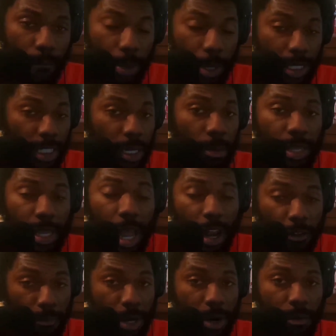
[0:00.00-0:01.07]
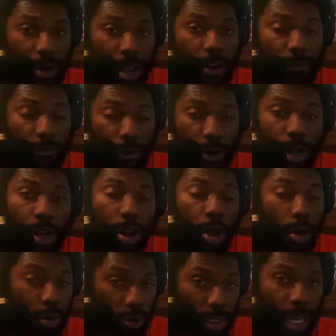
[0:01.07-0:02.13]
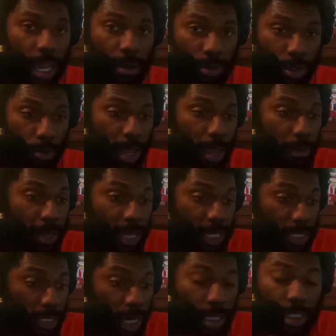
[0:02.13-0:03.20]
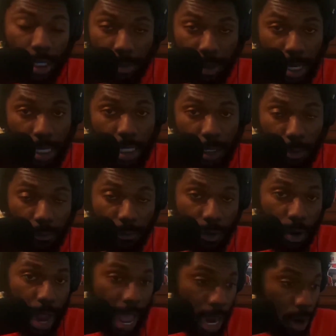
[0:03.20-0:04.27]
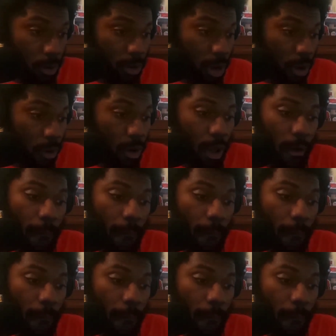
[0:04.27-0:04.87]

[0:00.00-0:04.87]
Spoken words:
But some of y'all have been around for a long time, so maybe he's done something like this before. I don't know.